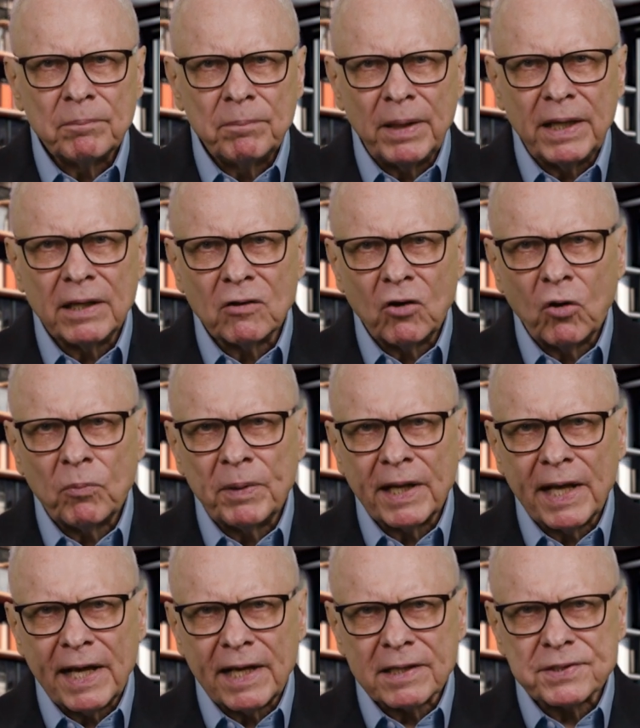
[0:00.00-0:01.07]
Being open
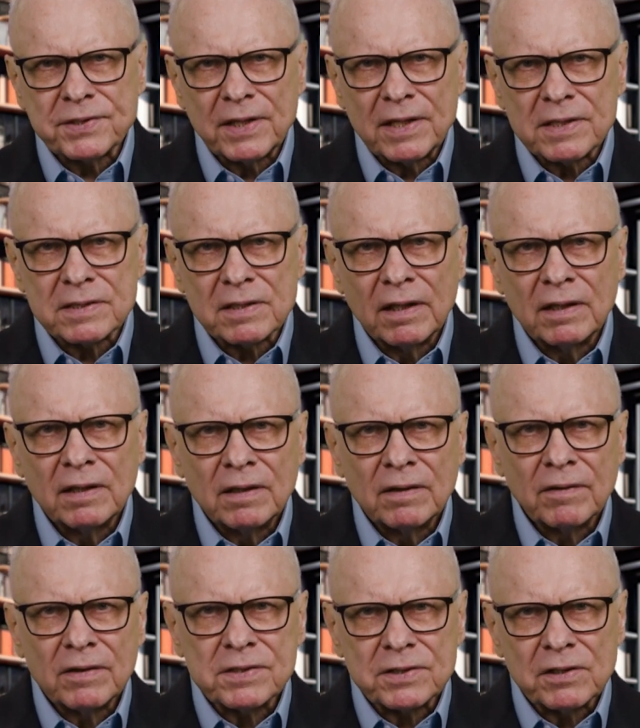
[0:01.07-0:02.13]
access,
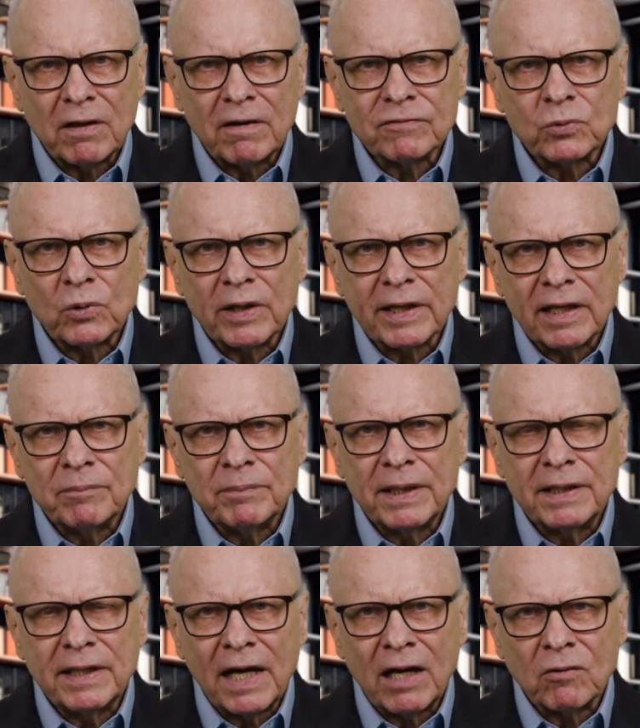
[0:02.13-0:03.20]
the software can
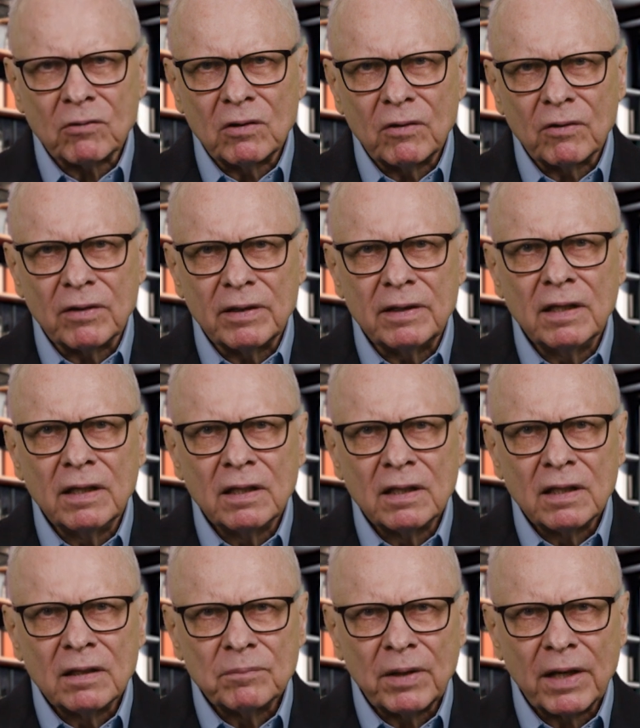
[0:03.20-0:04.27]
be downloaded
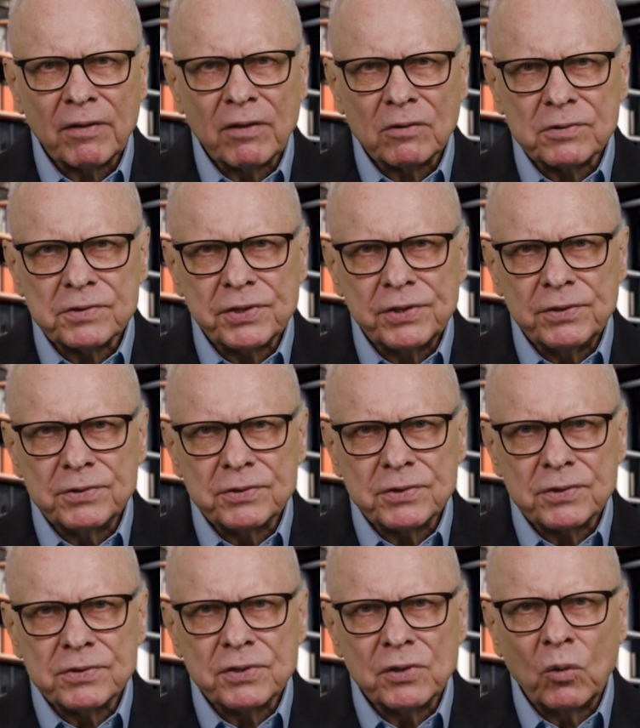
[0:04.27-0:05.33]
by those
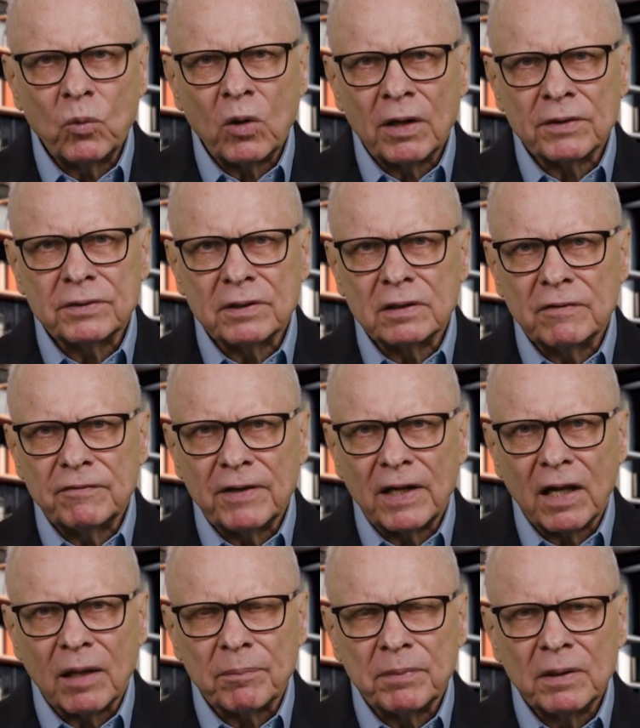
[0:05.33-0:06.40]
users who want to
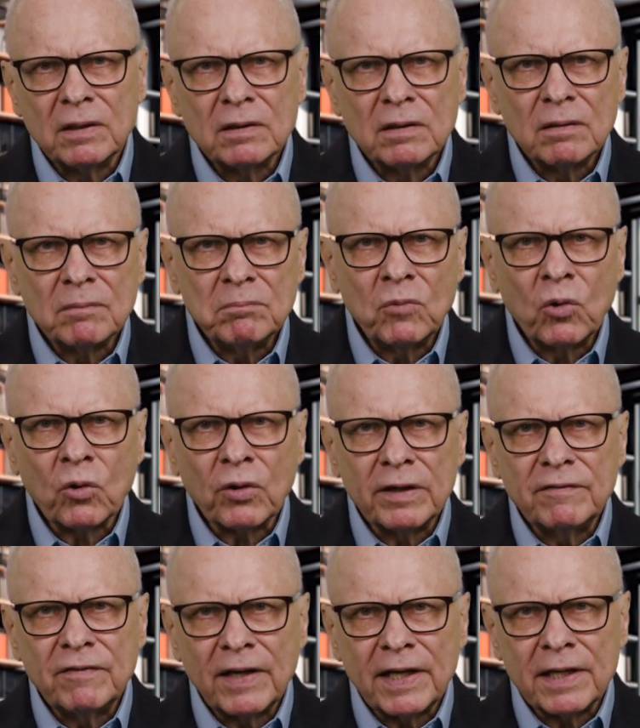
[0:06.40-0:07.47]
develop more
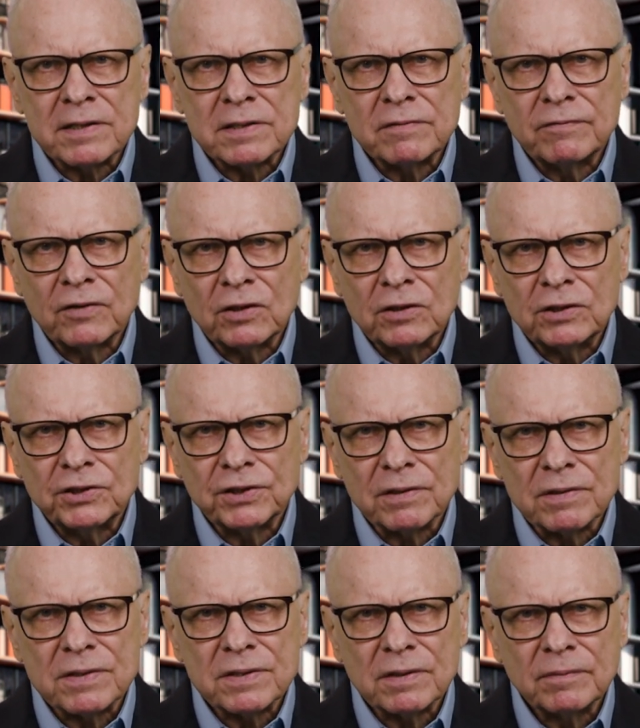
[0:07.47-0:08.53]
advanced
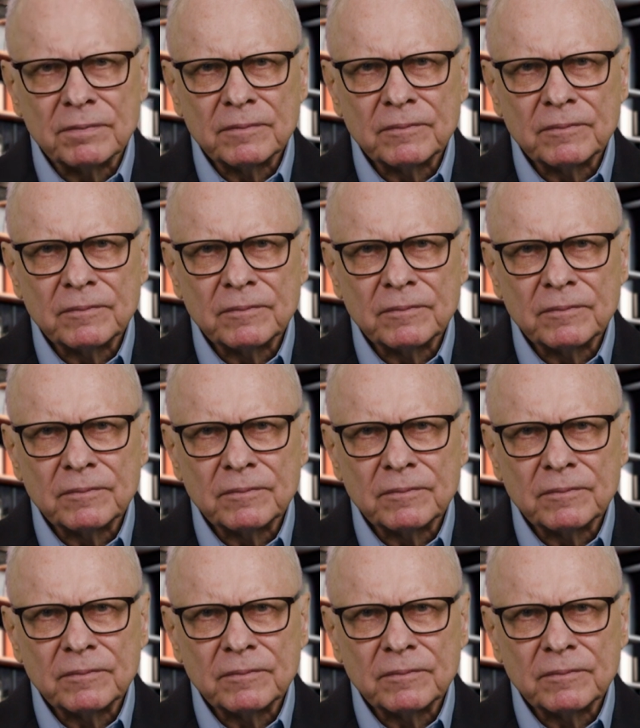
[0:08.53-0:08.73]
versions.